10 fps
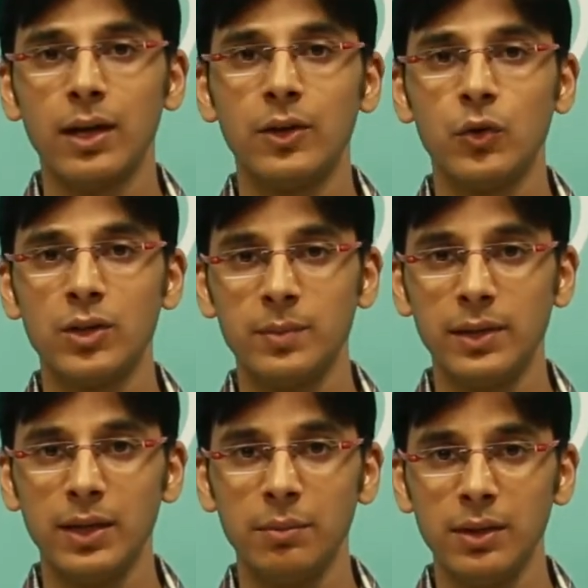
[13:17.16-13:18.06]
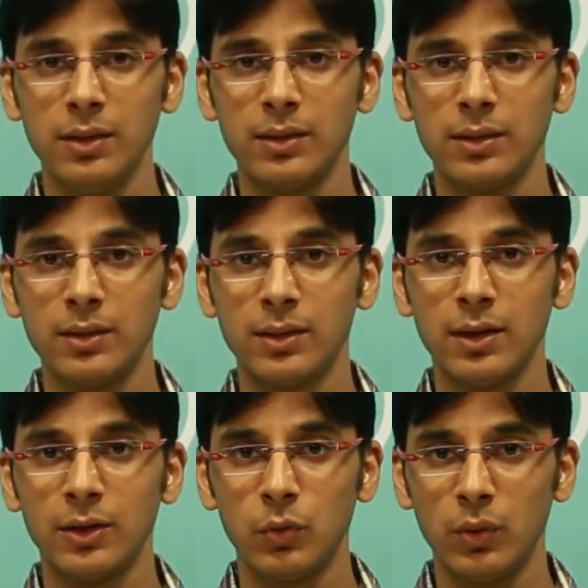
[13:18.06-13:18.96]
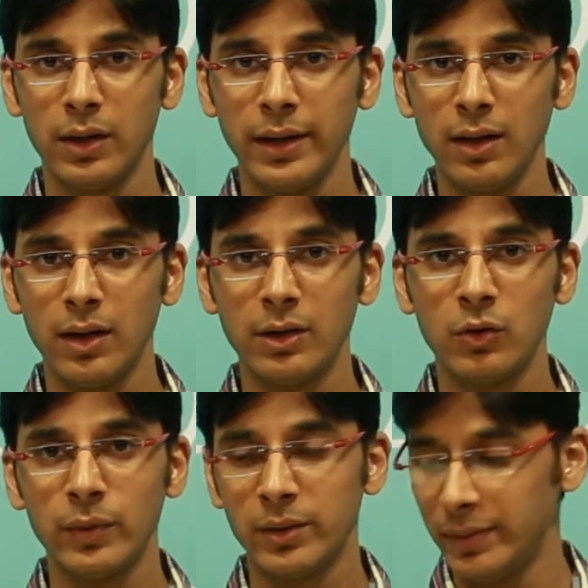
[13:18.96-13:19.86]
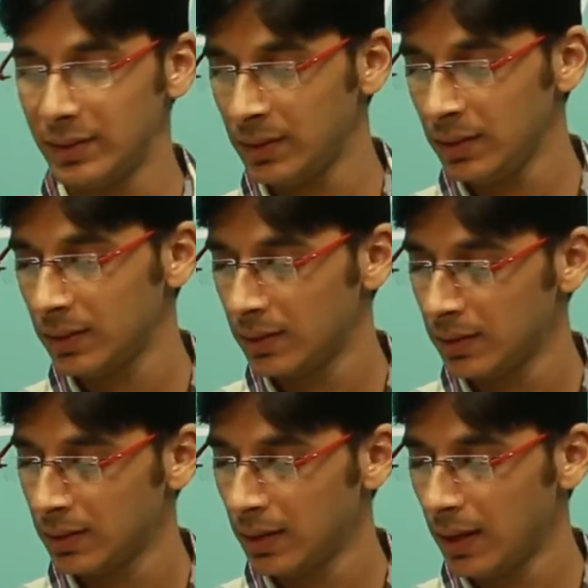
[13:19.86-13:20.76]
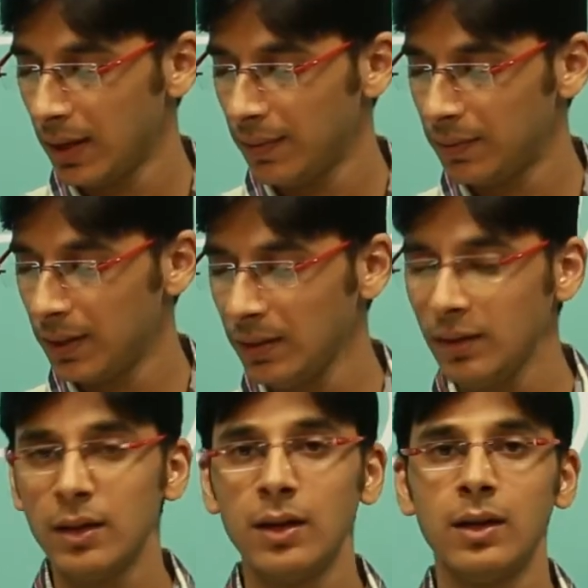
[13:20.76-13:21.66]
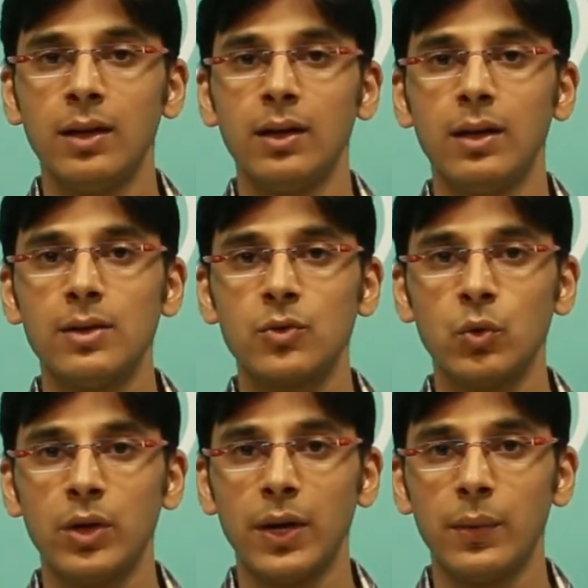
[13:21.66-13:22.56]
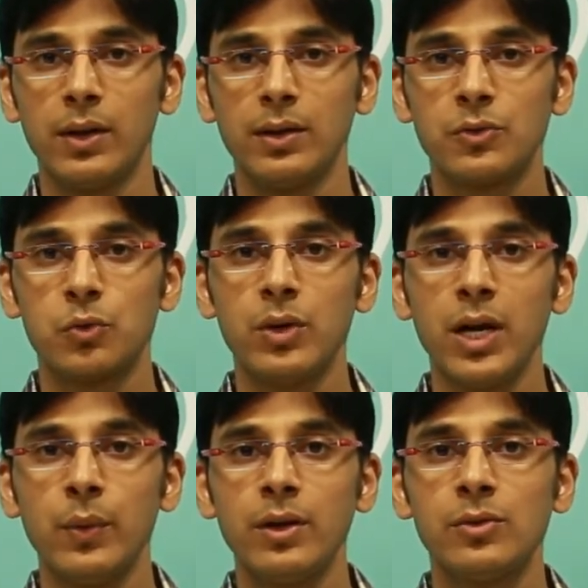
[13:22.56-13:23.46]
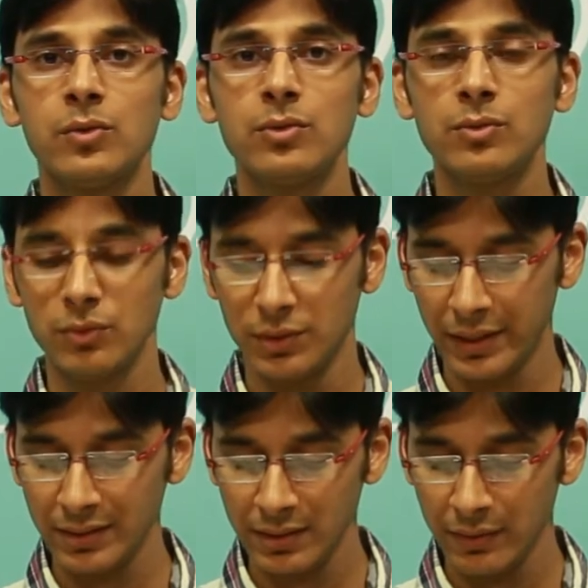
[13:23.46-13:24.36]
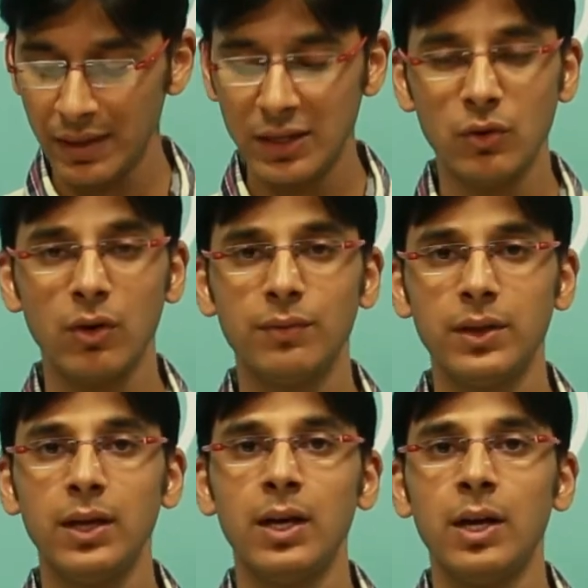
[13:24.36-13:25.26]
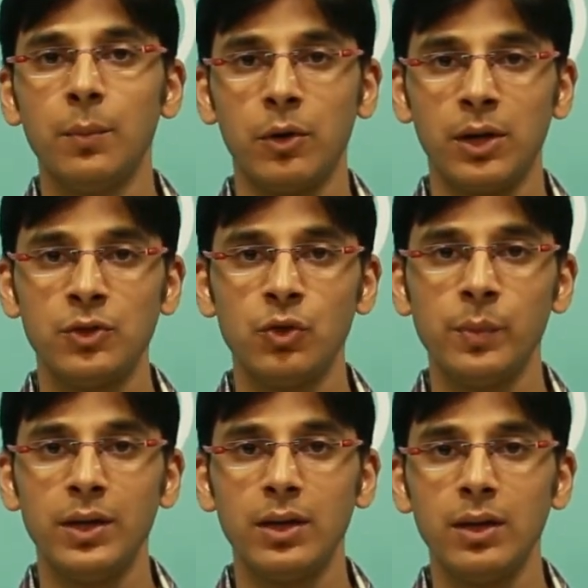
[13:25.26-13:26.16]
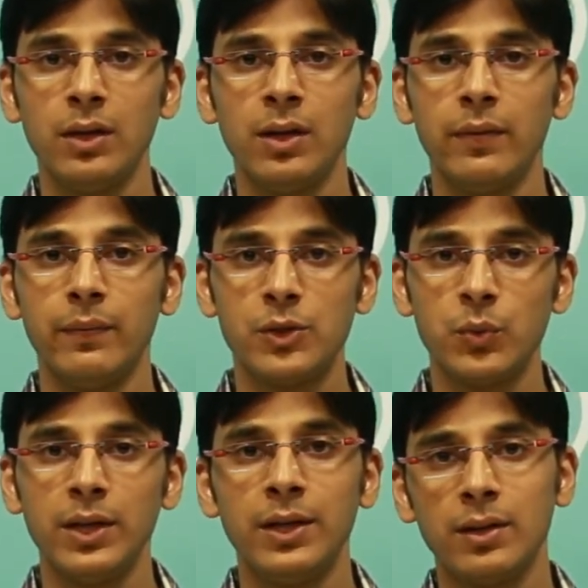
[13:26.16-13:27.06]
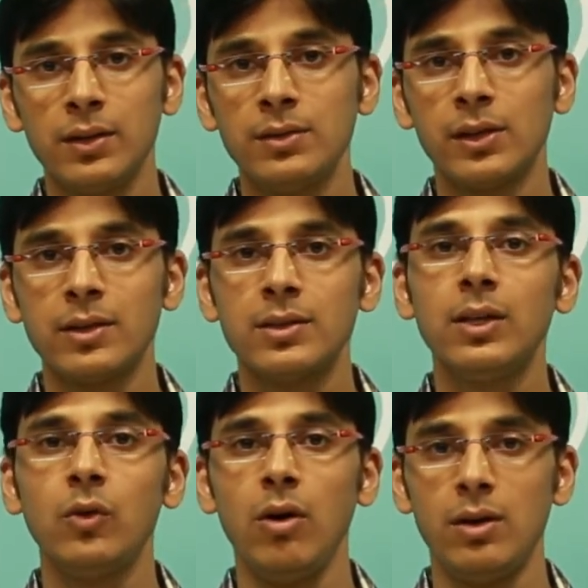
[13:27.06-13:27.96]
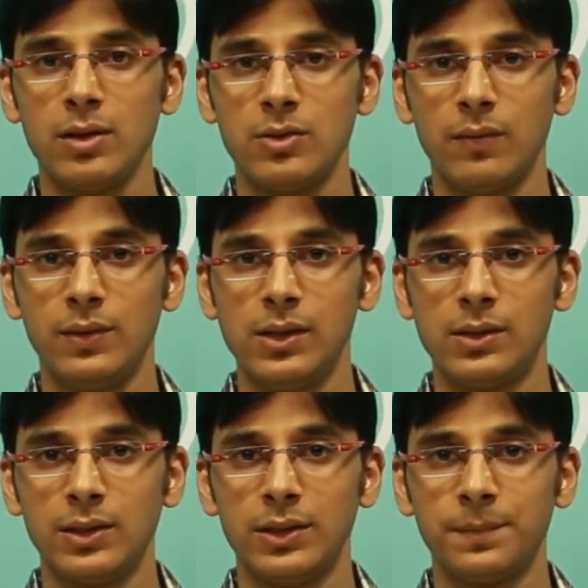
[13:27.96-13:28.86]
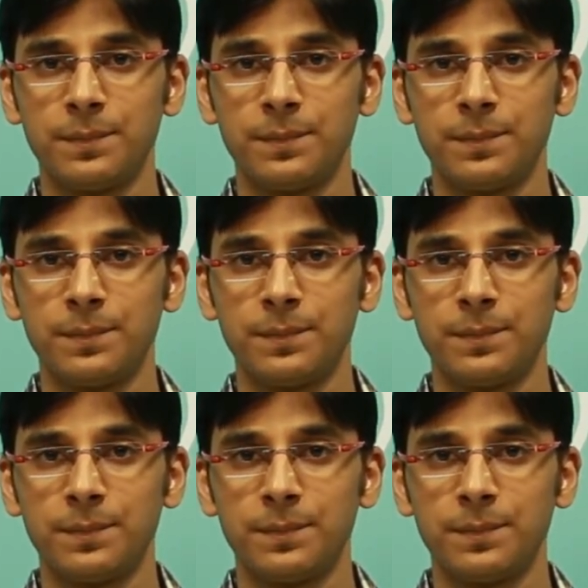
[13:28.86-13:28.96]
USB cable to connect Arduino with PC, and then a screwdriver. Screwdriver is used to change the value of the potentiometer, which will in turn change the contrast of the LCD.